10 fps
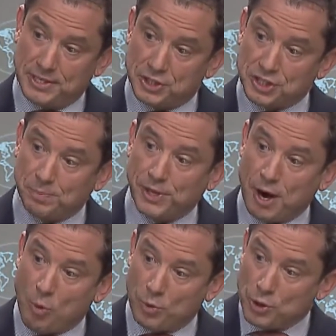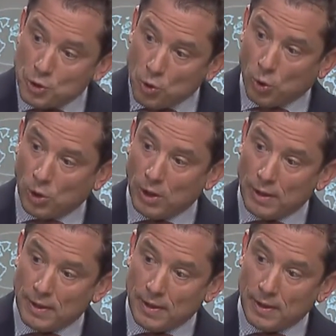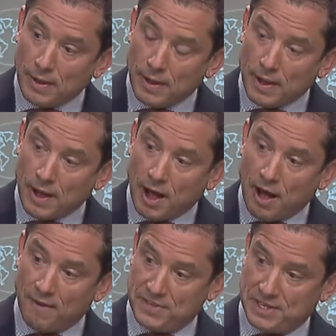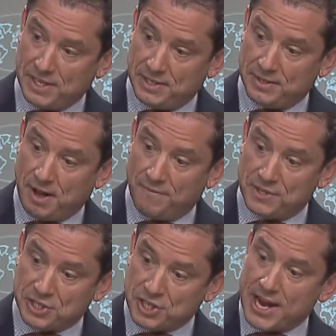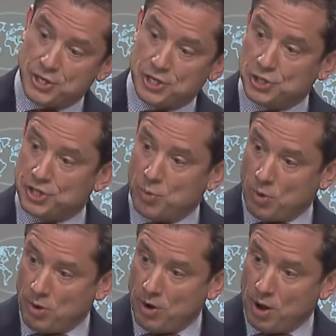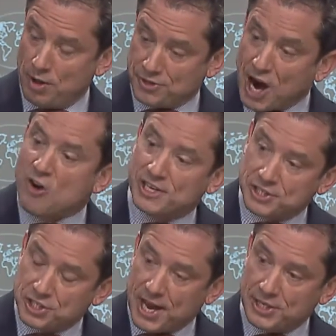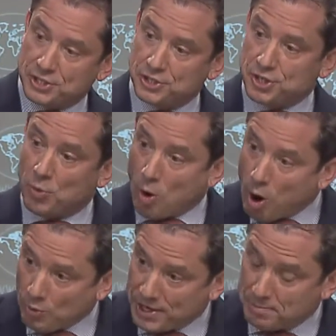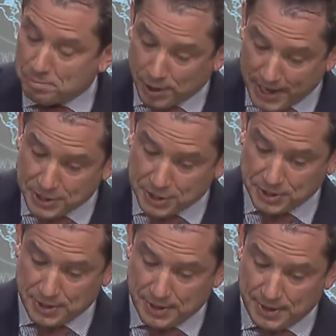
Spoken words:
It is simply a renewal of the sanctions that were targeted sanctions that were already in place.